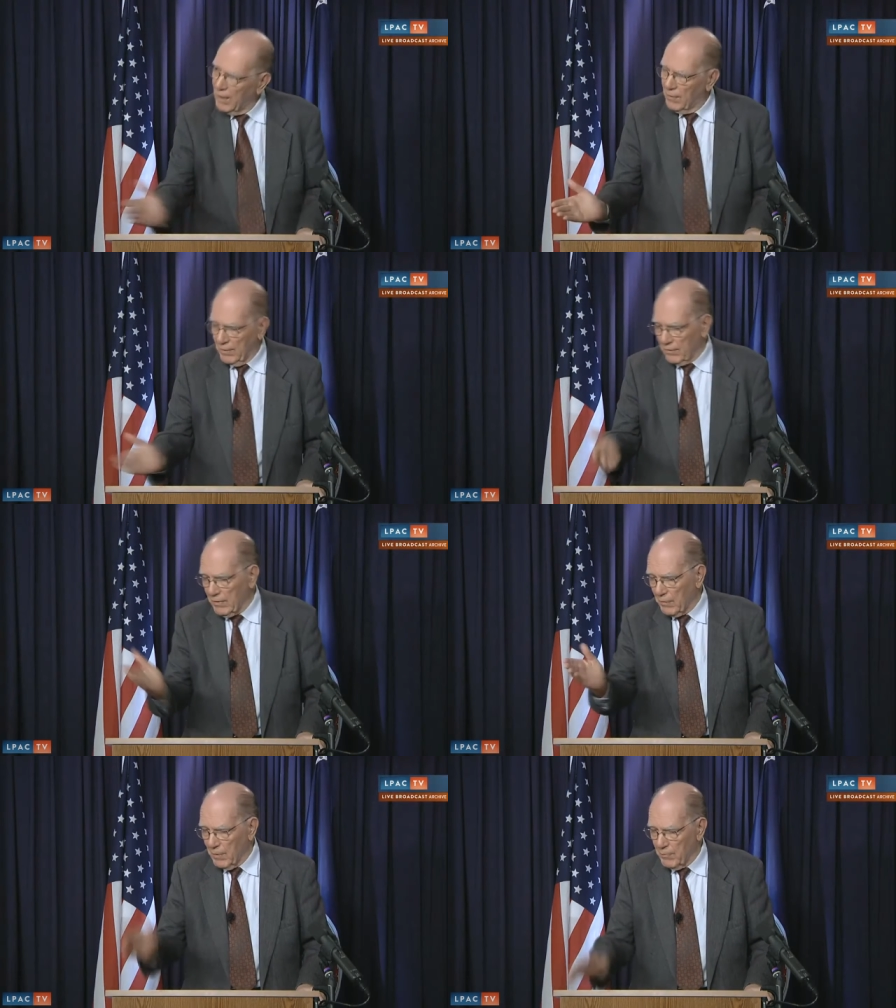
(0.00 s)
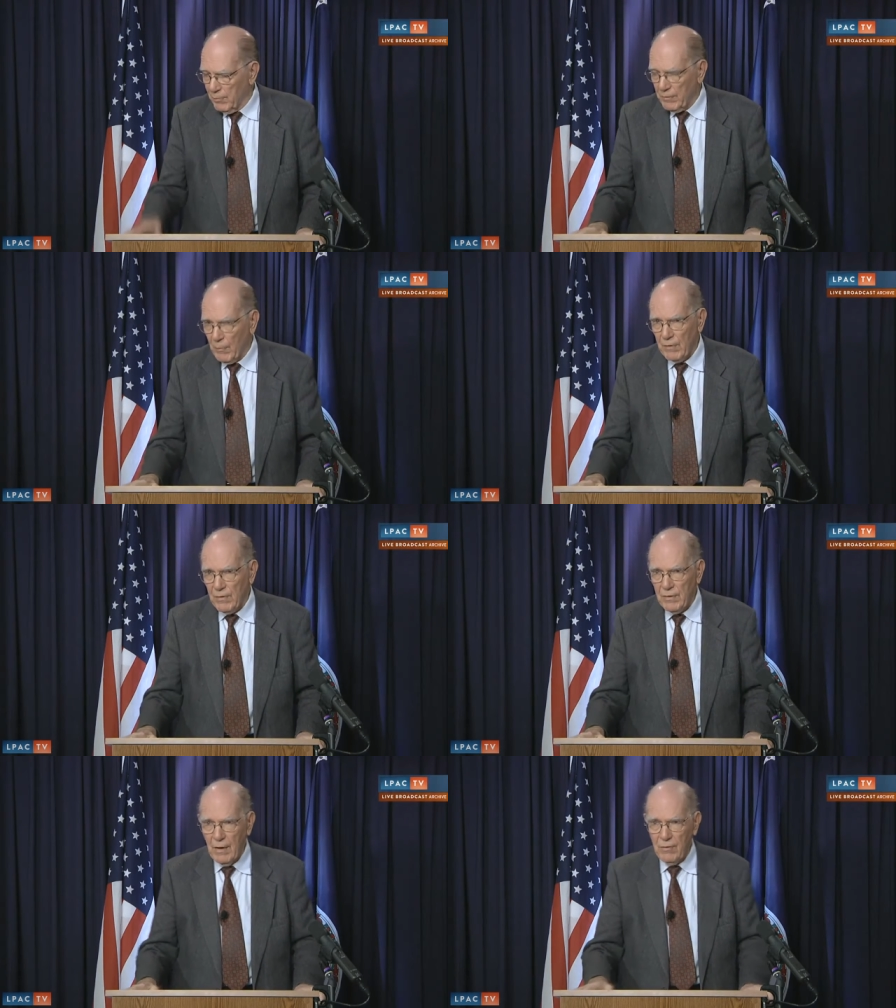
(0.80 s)
as I said in
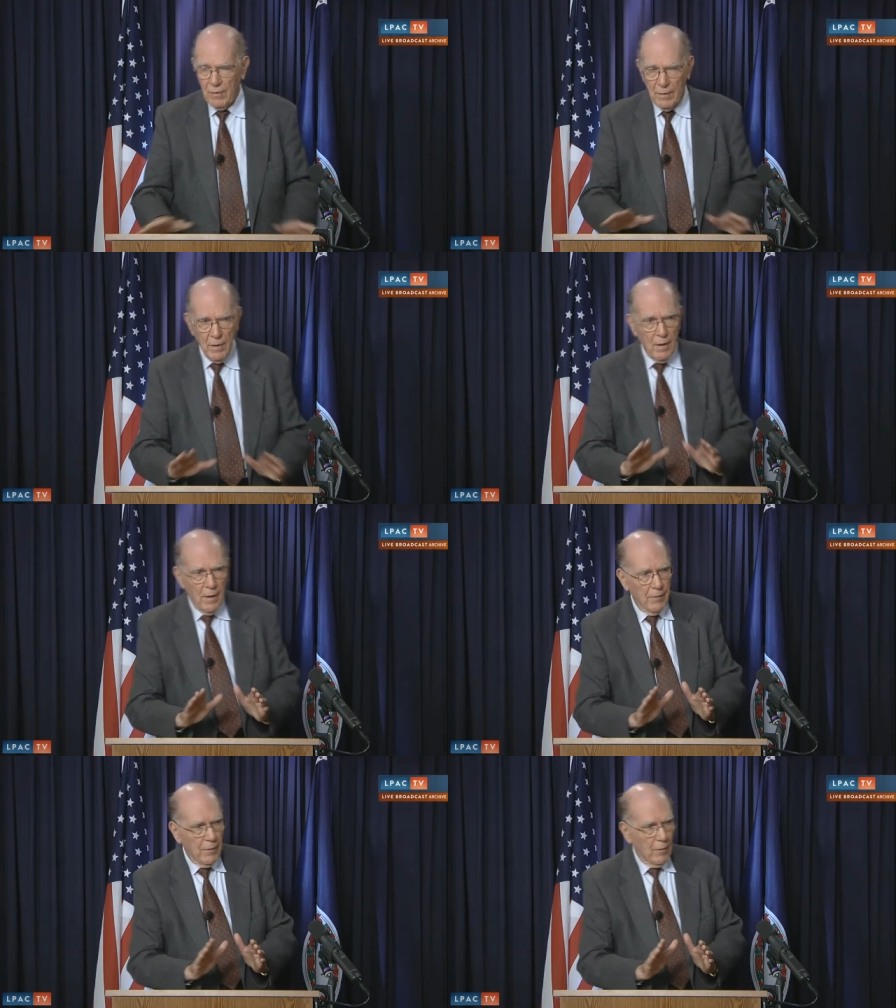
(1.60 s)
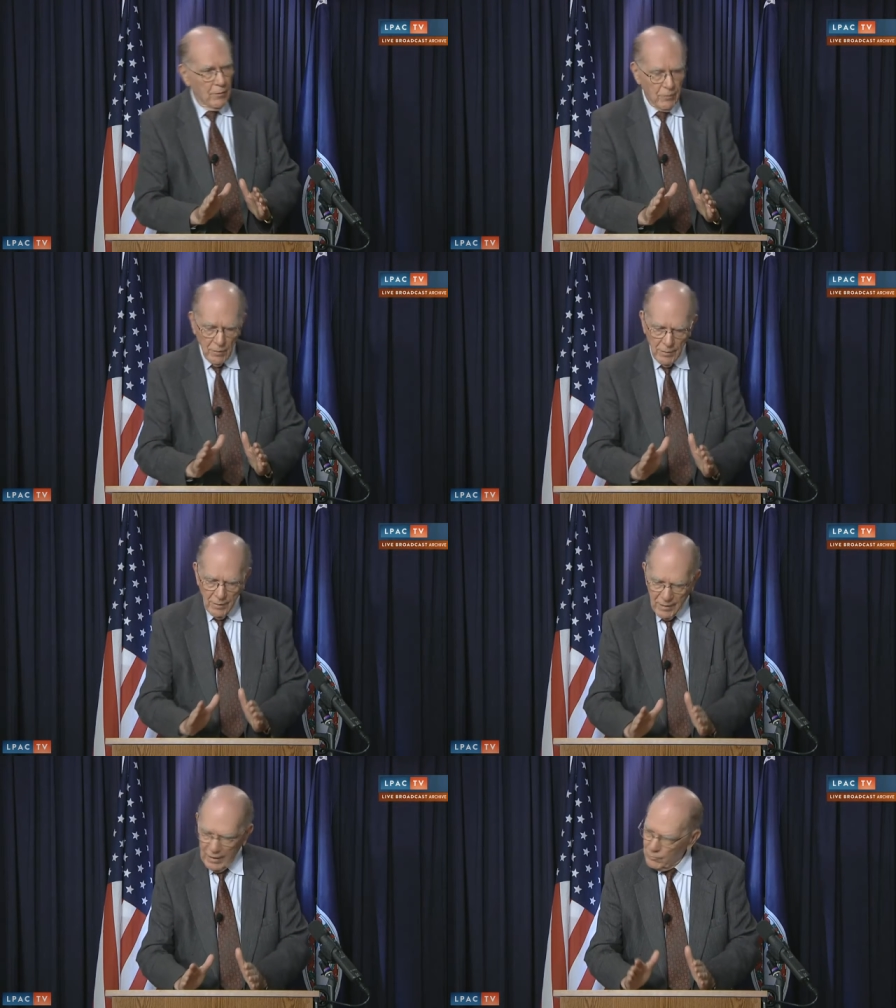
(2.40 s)
presentation, there are certain
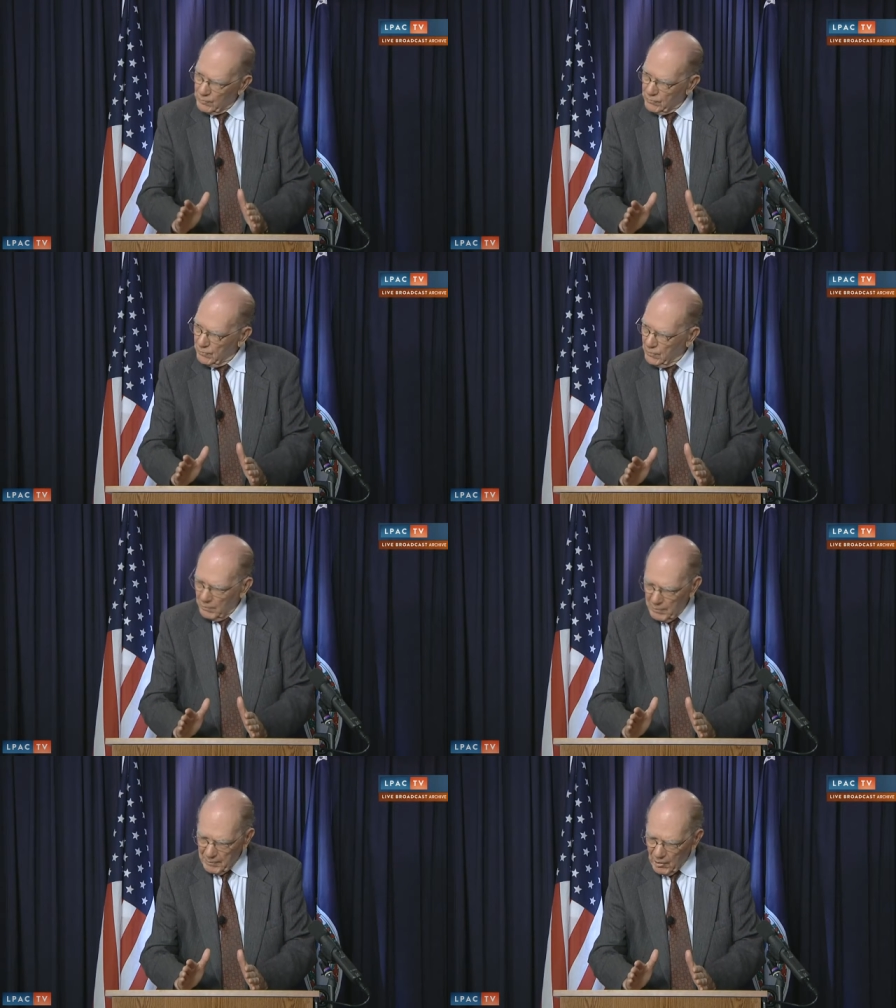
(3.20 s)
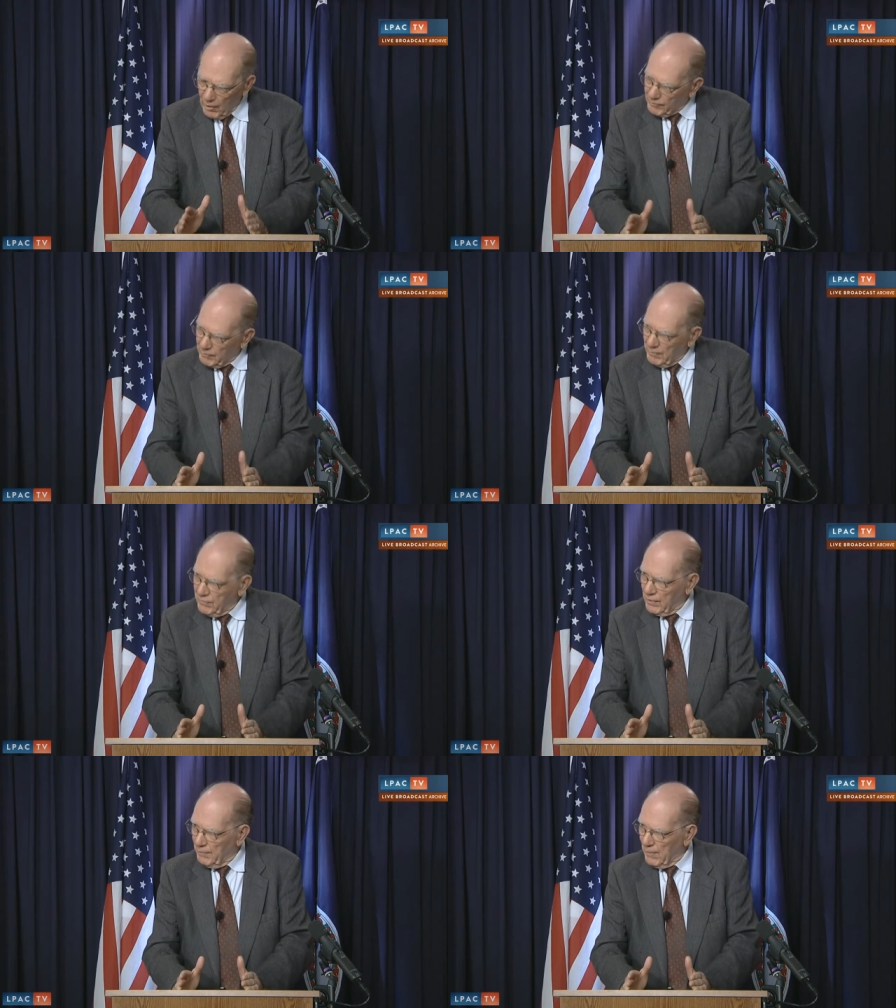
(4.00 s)
things which you can be
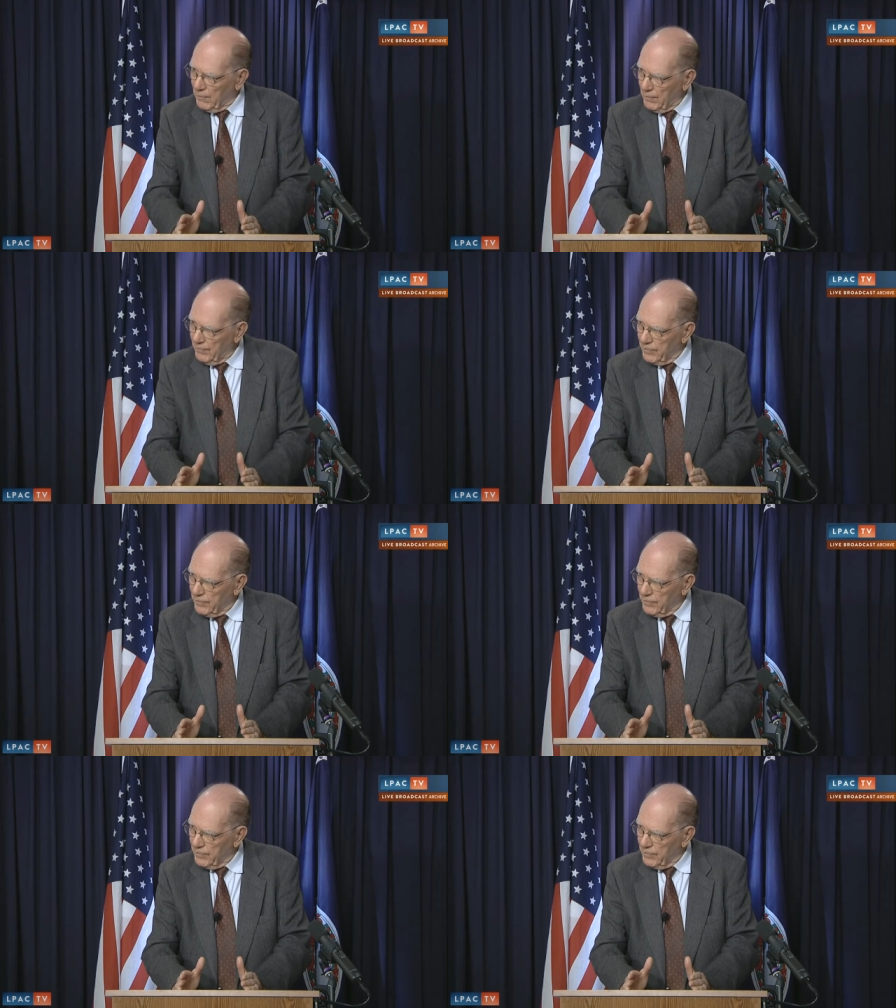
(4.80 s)
optimistic about.